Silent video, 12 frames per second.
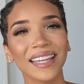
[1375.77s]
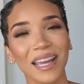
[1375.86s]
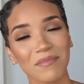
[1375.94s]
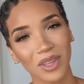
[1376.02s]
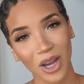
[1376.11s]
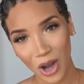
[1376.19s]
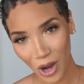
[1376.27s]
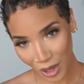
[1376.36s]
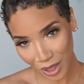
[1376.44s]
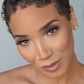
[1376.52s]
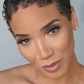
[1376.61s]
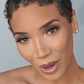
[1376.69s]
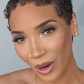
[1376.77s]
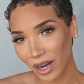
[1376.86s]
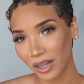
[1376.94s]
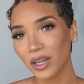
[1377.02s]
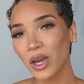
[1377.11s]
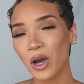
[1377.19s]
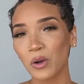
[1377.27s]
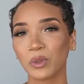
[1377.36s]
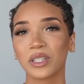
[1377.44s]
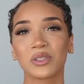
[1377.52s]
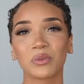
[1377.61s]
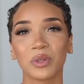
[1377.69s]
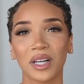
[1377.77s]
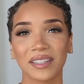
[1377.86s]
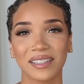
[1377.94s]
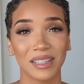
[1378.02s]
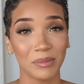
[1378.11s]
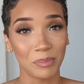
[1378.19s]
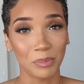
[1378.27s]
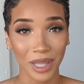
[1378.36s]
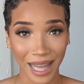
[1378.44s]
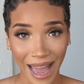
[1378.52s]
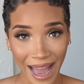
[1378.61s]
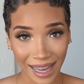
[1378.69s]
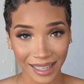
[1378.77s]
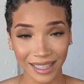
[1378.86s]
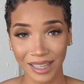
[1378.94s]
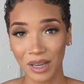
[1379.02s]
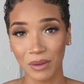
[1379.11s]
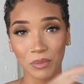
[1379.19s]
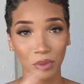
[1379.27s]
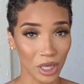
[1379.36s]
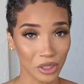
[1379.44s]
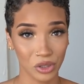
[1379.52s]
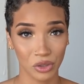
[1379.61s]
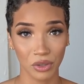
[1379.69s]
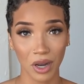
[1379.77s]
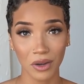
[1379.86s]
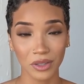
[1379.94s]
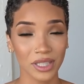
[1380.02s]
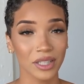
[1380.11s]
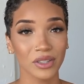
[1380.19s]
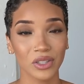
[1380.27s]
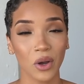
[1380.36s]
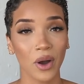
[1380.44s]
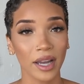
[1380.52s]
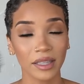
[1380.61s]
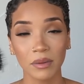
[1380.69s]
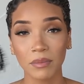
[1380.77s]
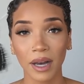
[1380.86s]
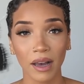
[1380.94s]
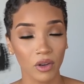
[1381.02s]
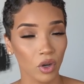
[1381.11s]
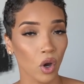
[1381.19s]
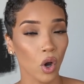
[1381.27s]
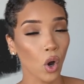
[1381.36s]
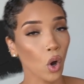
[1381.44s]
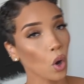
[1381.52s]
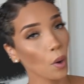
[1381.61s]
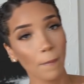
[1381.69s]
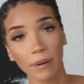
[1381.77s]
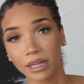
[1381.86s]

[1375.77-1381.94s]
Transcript: came the hard part, which was the black brushstrokes. And so I compiled a whole